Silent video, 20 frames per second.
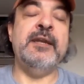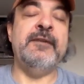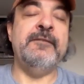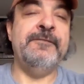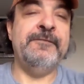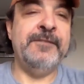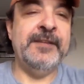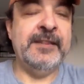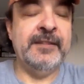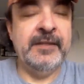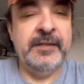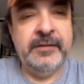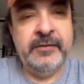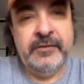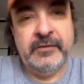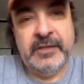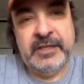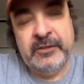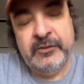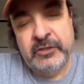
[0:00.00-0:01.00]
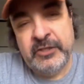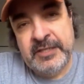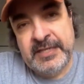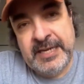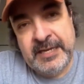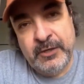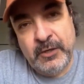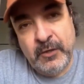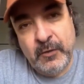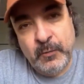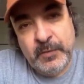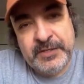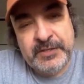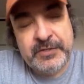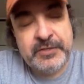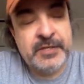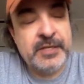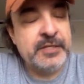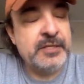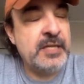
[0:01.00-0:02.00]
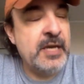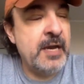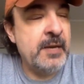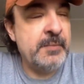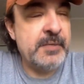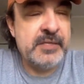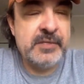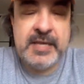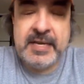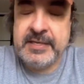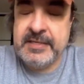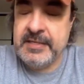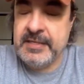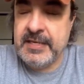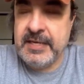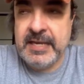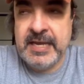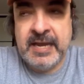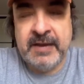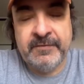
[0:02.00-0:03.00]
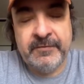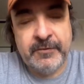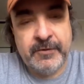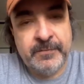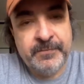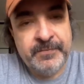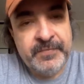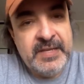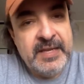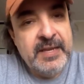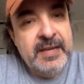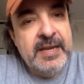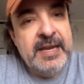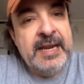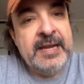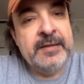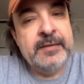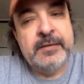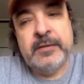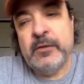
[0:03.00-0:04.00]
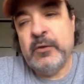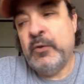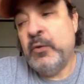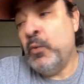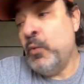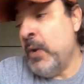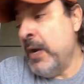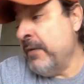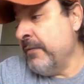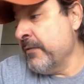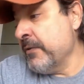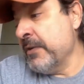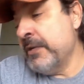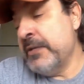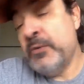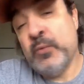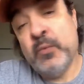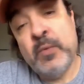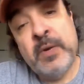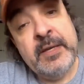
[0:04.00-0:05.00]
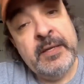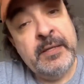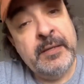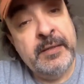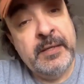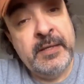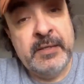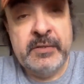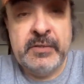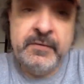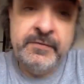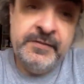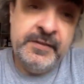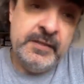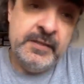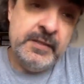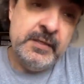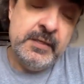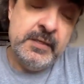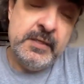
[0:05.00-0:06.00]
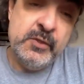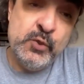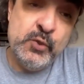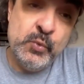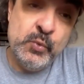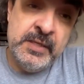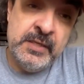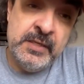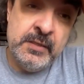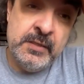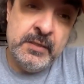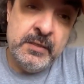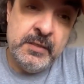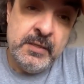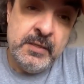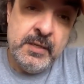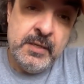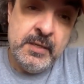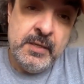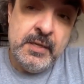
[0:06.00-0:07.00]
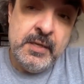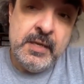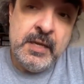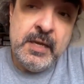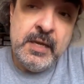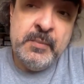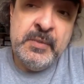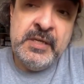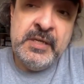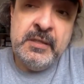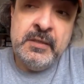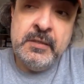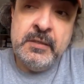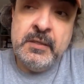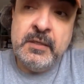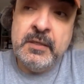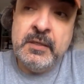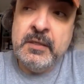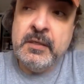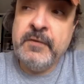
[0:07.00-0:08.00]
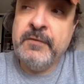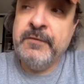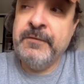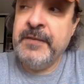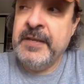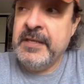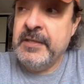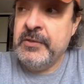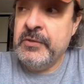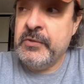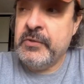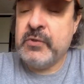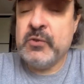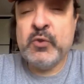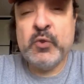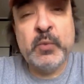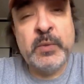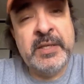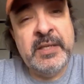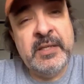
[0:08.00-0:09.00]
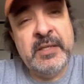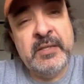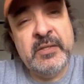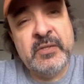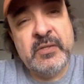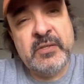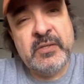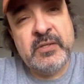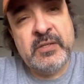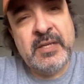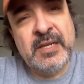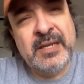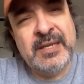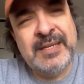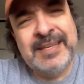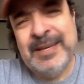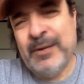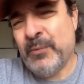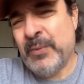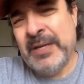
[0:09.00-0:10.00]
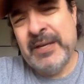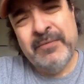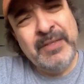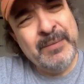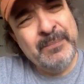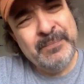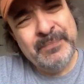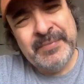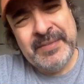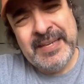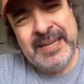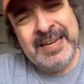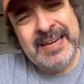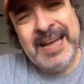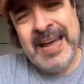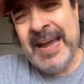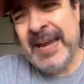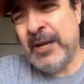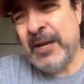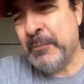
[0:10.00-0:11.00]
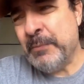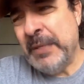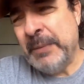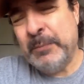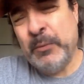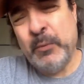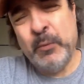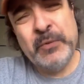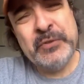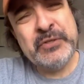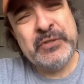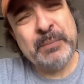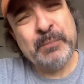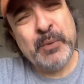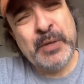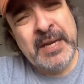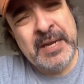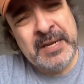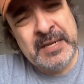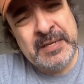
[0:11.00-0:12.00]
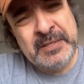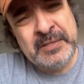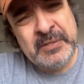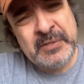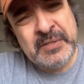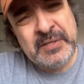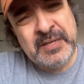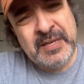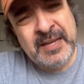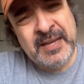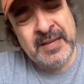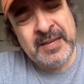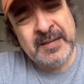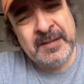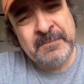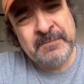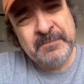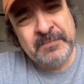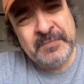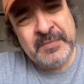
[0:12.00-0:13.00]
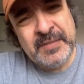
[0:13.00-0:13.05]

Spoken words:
and Finland into NATO, which is the dumbest idea ever. And whoever is running things in Finland and Sweden, I mean, Finns, Swedes, get rid of them and hire people with some brains, huh?